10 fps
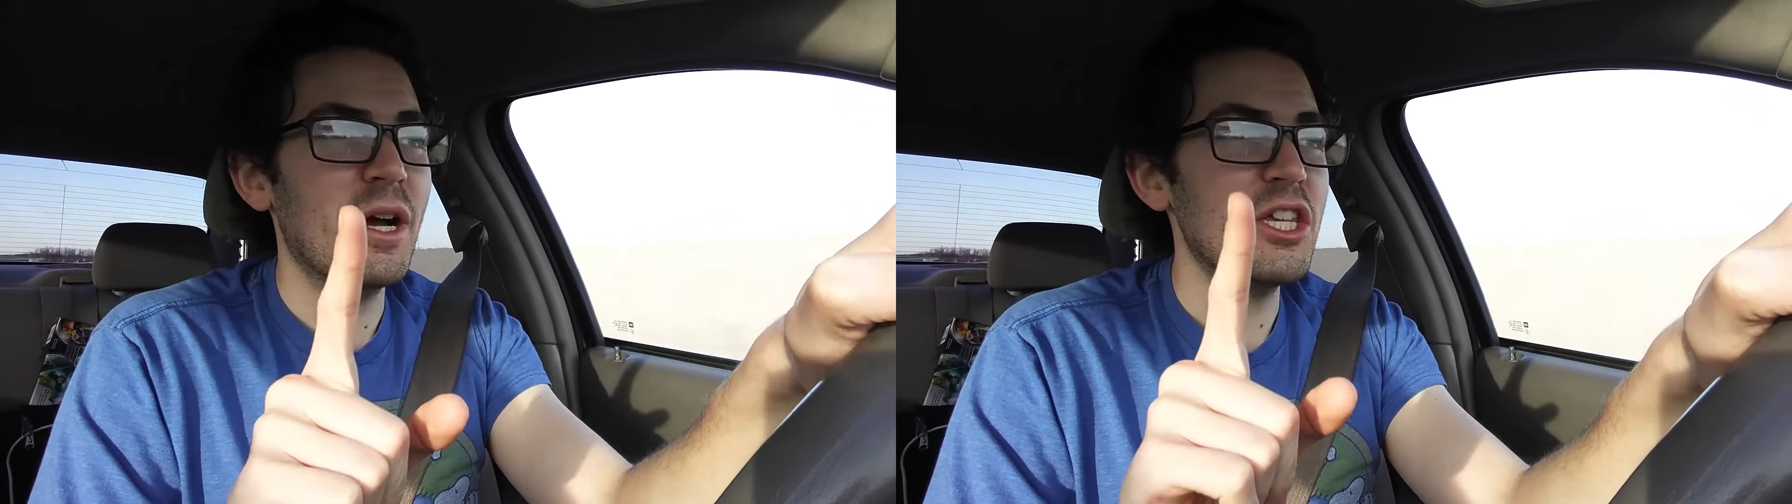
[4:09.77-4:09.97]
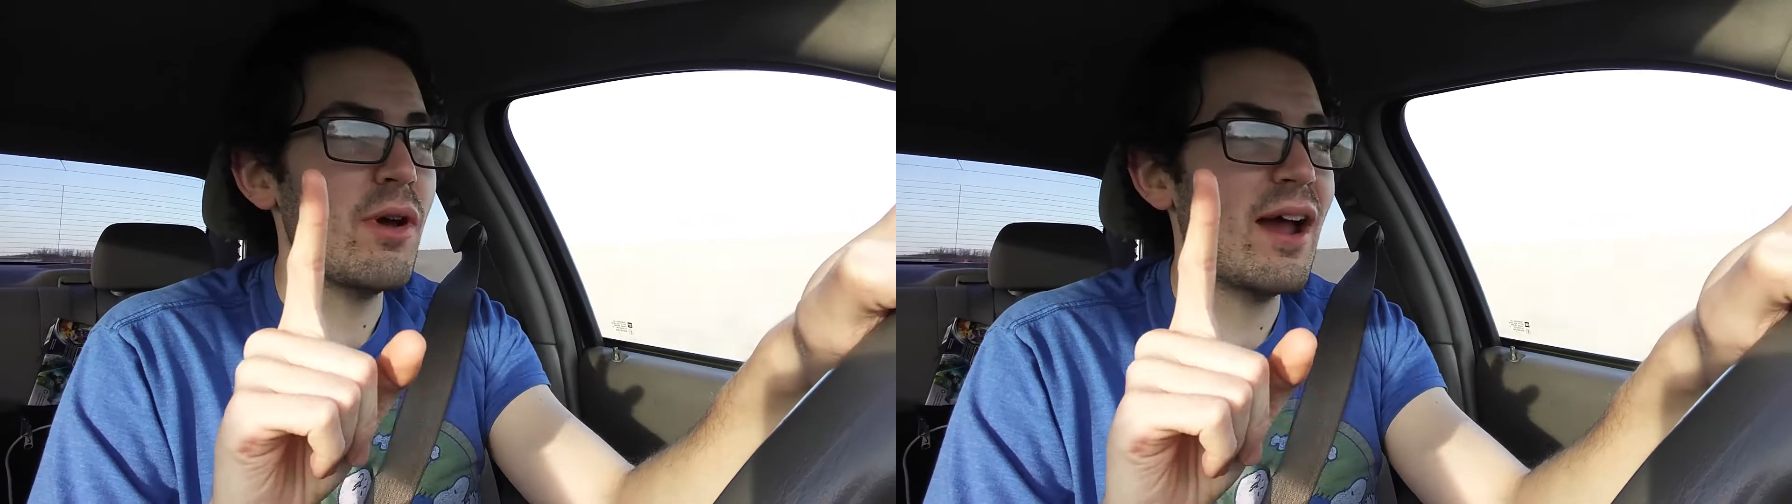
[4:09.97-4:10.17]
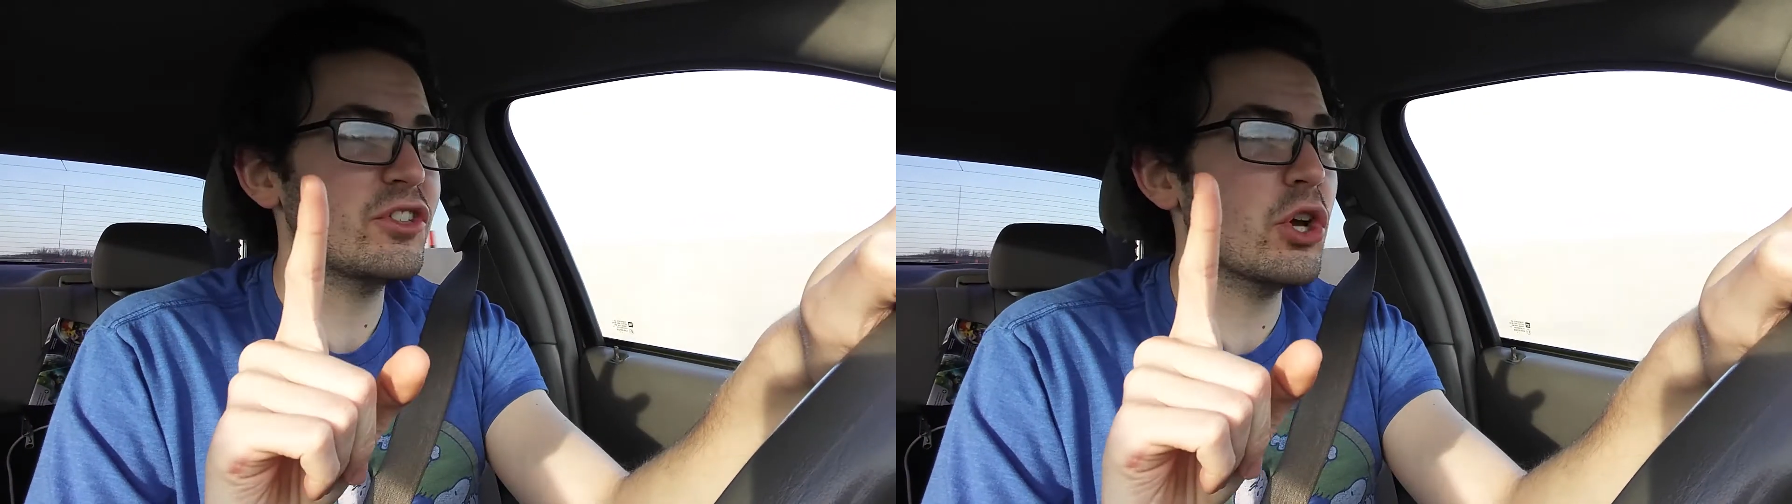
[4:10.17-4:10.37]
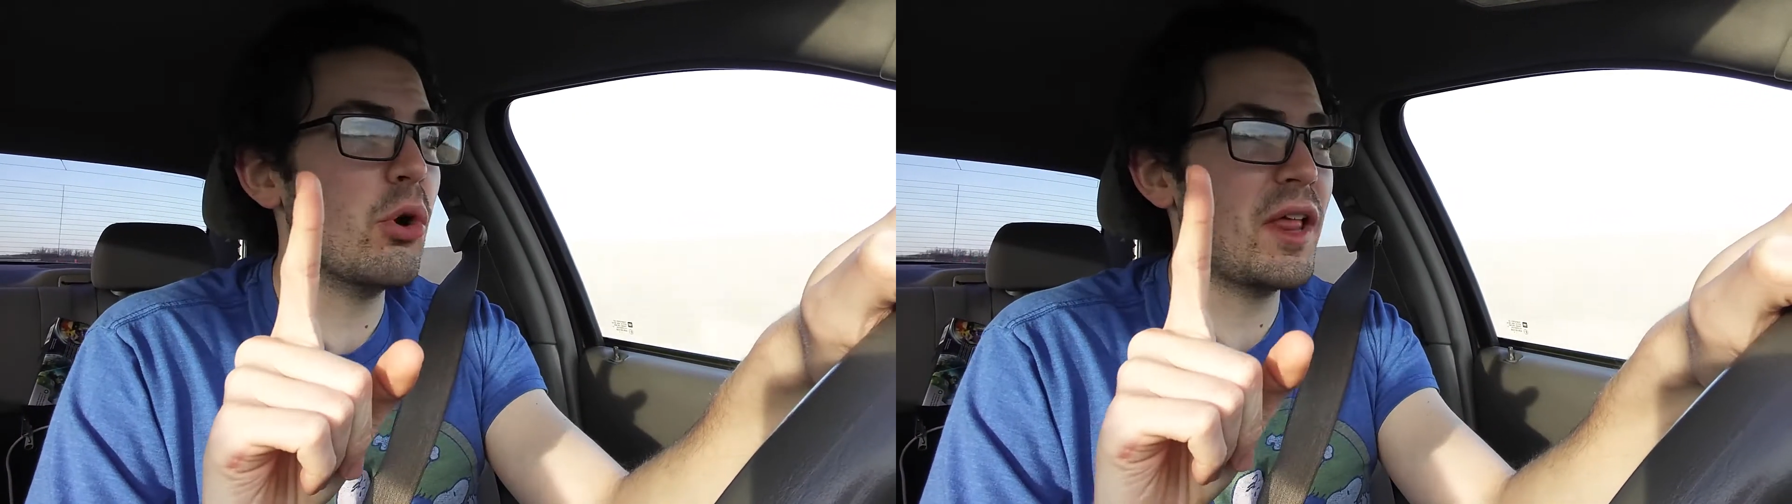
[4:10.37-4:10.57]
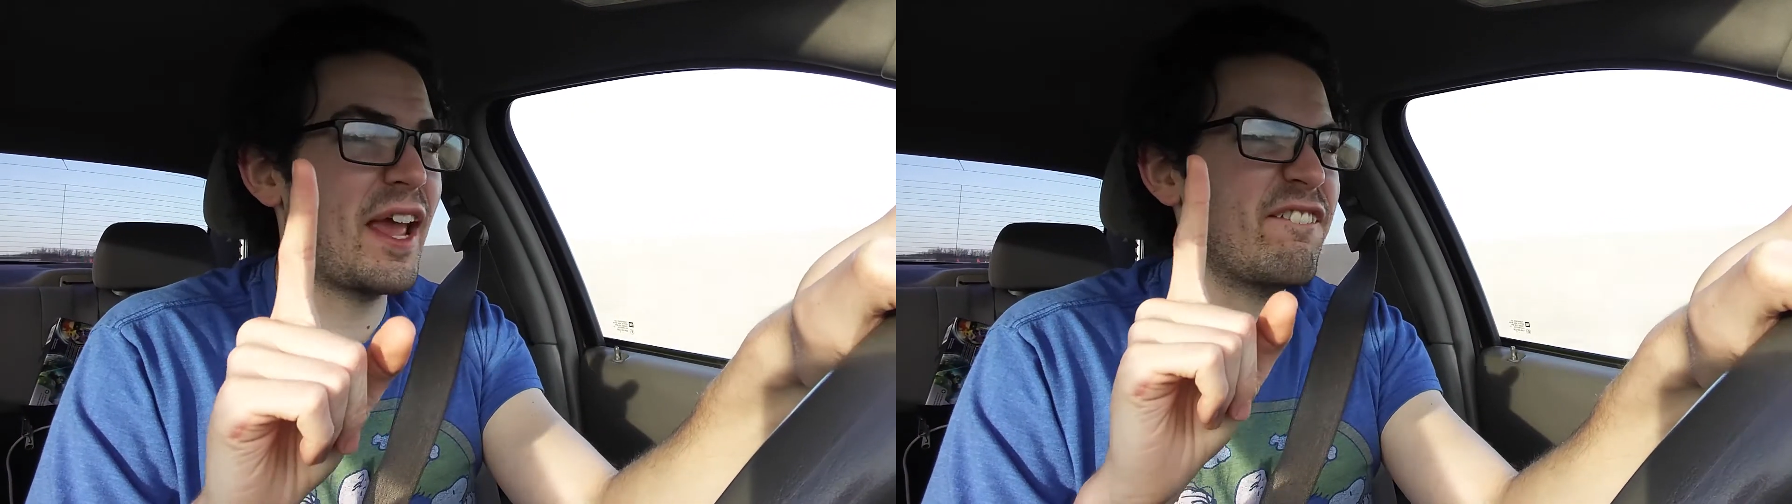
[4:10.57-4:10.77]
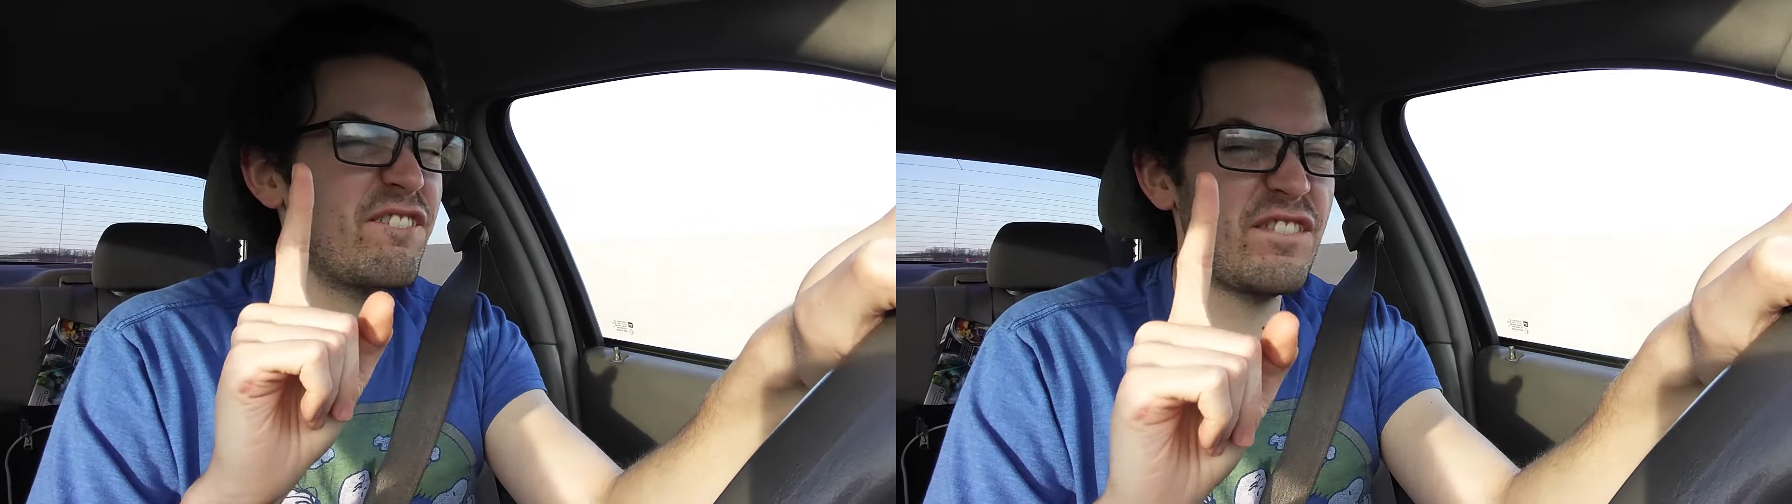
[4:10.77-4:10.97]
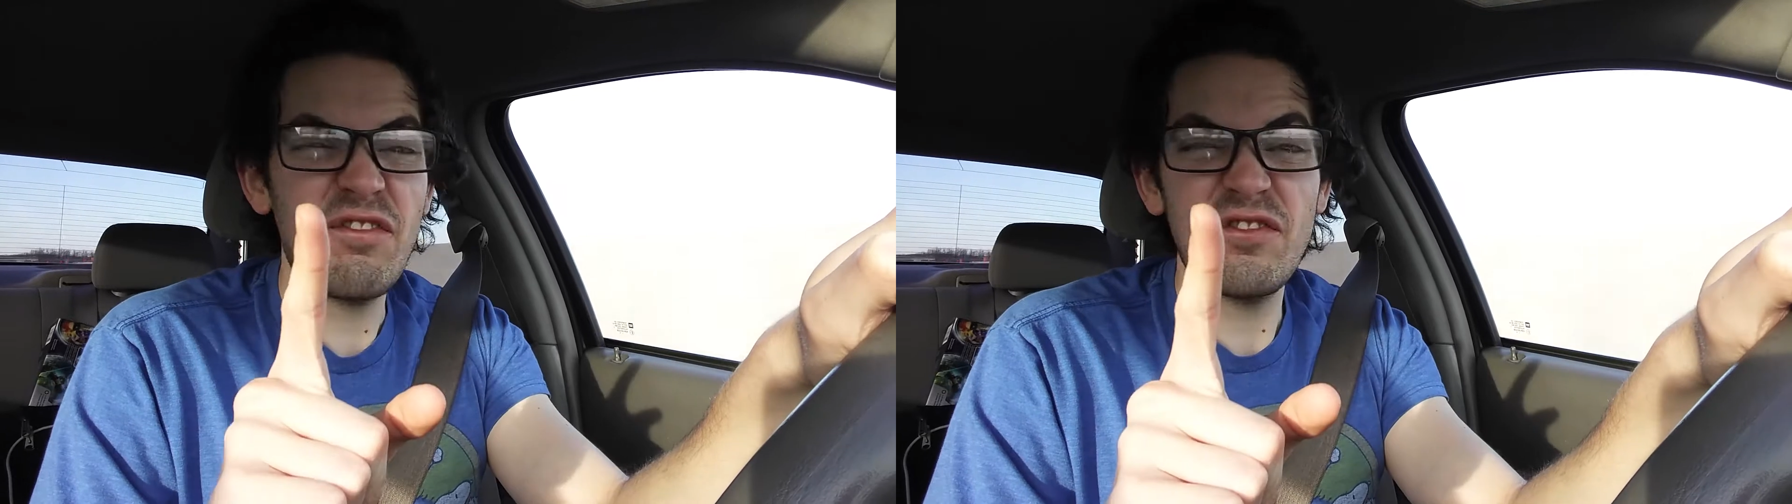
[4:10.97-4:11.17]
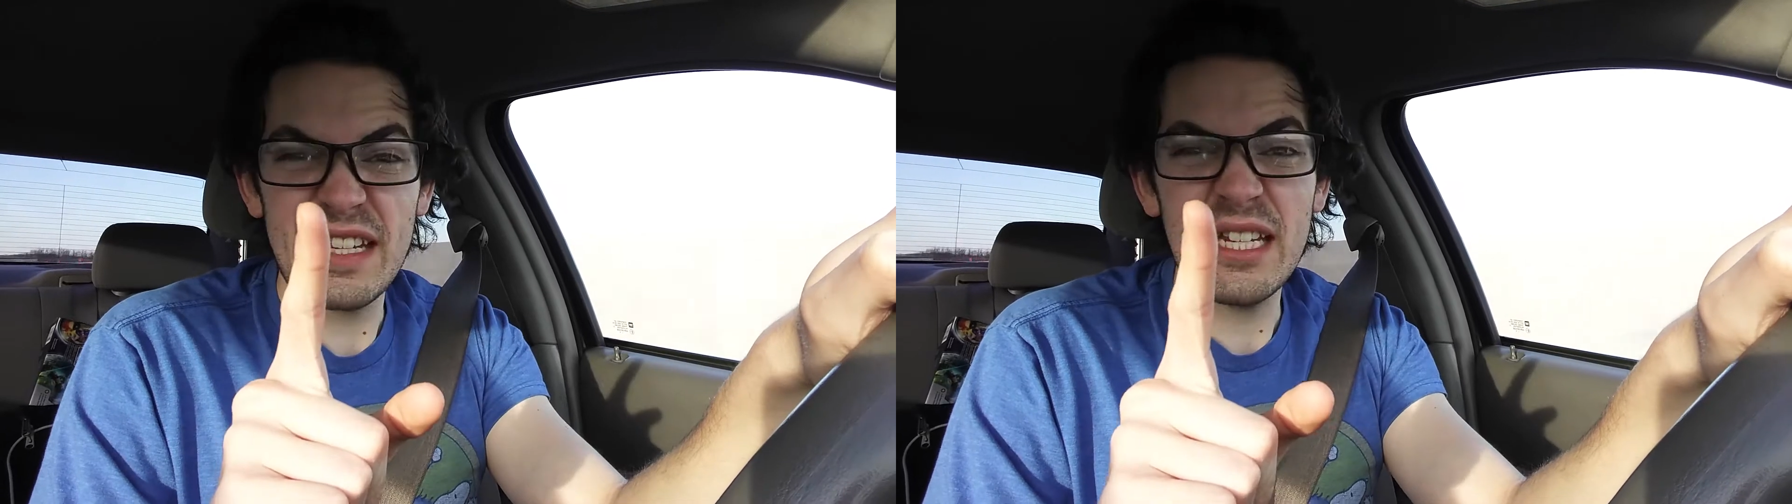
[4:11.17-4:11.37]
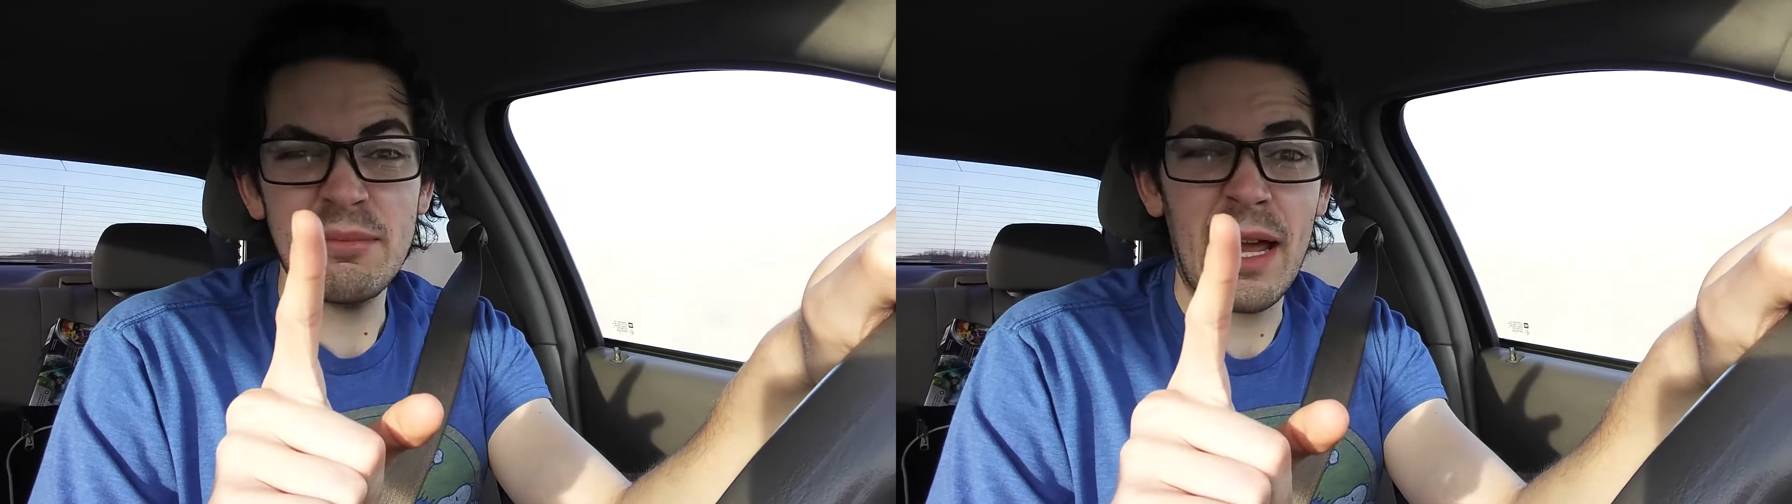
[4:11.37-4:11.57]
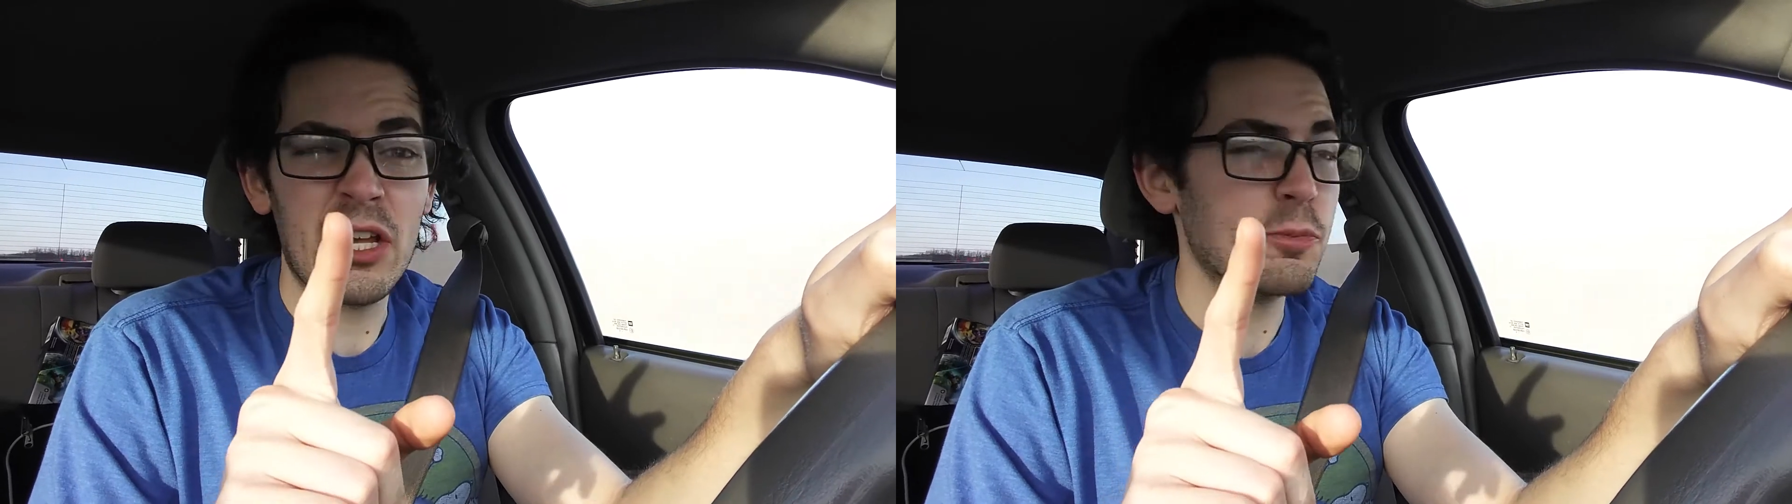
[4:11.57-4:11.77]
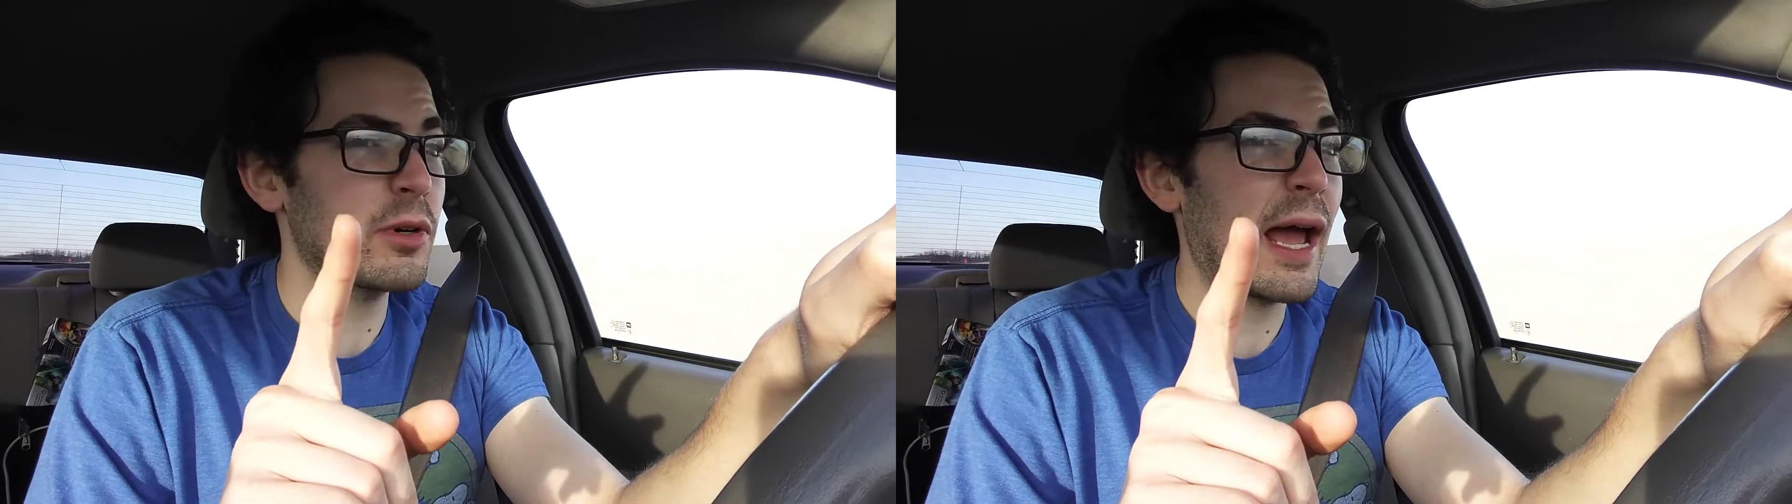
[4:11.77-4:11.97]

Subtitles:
but you have to go like 15 miles per